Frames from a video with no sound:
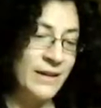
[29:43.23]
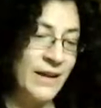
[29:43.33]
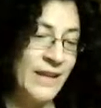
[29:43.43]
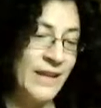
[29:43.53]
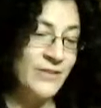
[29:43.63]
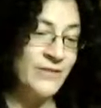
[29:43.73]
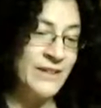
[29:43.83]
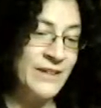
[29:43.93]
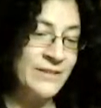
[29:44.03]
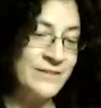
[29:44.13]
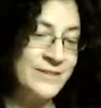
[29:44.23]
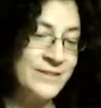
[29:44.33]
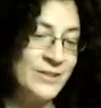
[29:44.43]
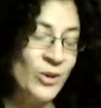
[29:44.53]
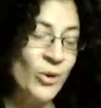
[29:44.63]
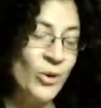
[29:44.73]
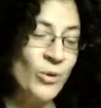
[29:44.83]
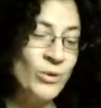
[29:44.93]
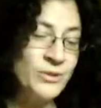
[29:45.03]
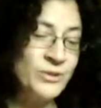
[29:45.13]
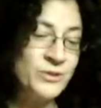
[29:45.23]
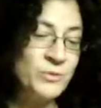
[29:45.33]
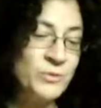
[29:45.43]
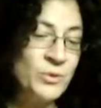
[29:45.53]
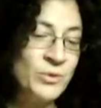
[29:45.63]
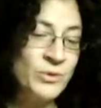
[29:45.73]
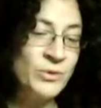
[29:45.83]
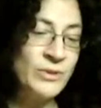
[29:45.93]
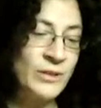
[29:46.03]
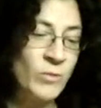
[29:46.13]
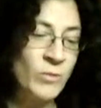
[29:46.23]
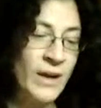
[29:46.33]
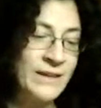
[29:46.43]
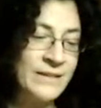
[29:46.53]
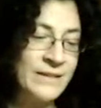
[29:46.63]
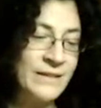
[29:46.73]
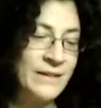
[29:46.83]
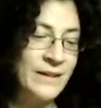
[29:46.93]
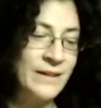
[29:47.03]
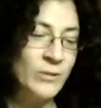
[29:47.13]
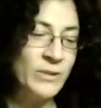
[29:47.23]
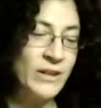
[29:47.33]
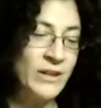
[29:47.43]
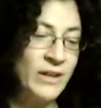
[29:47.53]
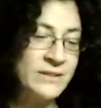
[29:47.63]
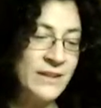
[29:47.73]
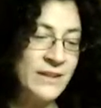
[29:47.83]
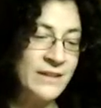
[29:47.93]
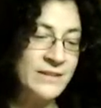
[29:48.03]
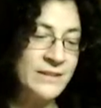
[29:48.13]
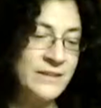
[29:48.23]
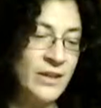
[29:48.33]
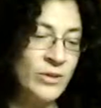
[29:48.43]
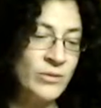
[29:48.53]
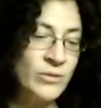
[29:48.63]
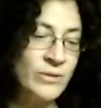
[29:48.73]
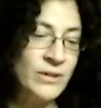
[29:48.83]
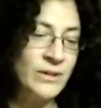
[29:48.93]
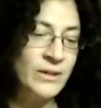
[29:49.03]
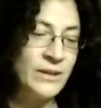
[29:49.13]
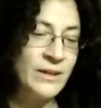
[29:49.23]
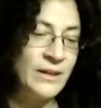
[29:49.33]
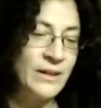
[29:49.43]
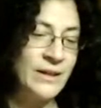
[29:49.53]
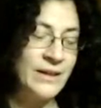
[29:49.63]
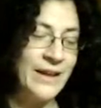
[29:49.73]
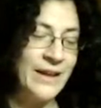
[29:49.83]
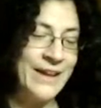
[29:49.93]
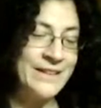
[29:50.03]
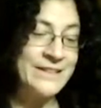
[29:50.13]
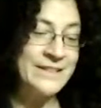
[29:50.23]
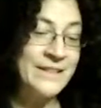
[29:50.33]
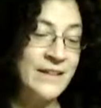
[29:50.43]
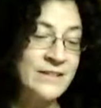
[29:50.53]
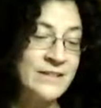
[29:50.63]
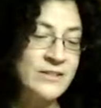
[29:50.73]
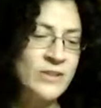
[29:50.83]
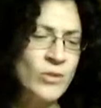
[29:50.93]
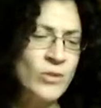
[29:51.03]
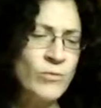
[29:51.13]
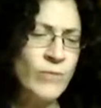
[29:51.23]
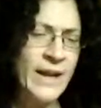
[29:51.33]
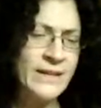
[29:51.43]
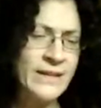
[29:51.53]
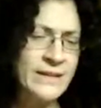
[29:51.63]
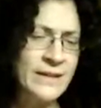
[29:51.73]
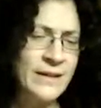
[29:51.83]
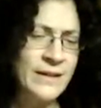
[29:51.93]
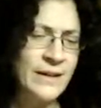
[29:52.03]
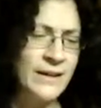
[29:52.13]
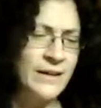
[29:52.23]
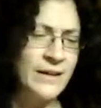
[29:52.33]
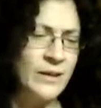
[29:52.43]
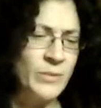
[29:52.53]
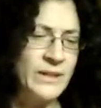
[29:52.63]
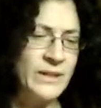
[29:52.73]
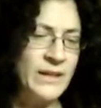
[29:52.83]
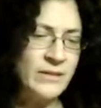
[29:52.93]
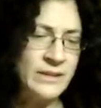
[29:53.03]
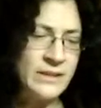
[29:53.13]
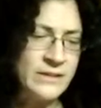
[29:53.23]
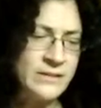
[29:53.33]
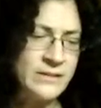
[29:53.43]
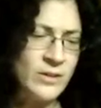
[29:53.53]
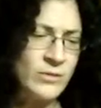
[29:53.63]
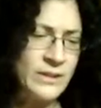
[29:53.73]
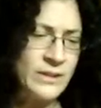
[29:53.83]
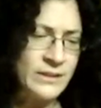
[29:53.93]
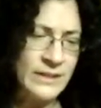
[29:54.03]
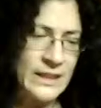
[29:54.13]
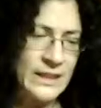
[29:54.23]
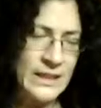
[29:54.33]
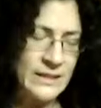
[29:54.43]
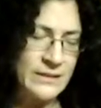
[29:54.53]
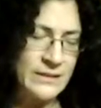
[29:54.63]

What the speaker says: and the fields all smooth and white with last night's snow, and the sun so red, but yielding so little heat,